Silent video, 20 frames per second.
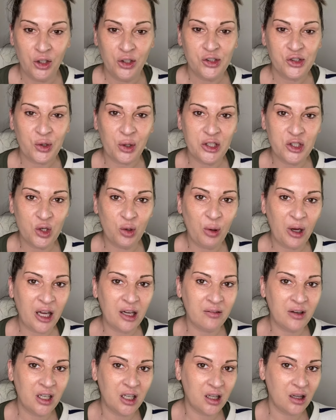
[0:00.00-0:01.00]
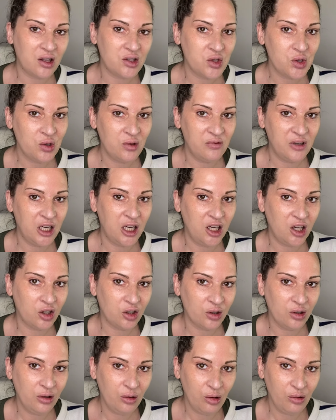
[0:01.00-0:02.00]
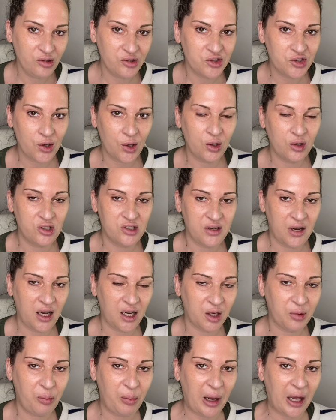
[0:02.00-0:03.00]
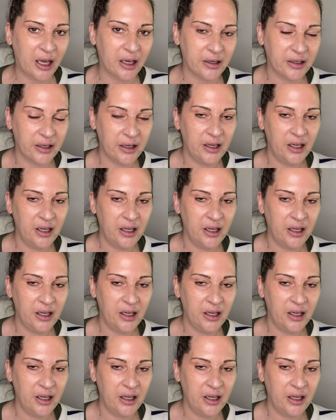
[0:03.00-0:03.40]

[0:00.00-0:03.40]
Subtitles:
So I do have another 2 videos, so check back